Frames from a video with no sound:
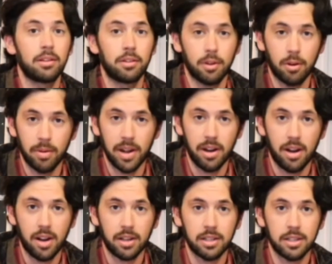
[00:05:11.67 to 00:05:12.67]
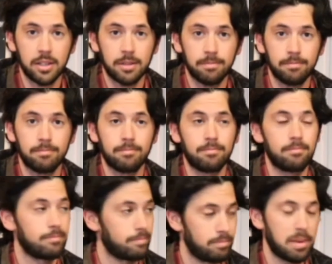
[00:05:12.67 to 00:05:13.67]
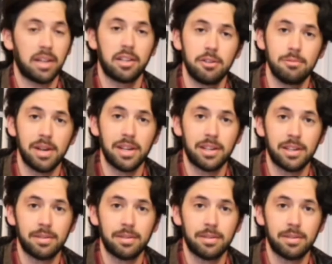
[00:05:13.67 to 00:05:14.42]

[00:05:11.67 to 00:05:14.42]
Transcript: Go Red Hawks. Back to you, Mike.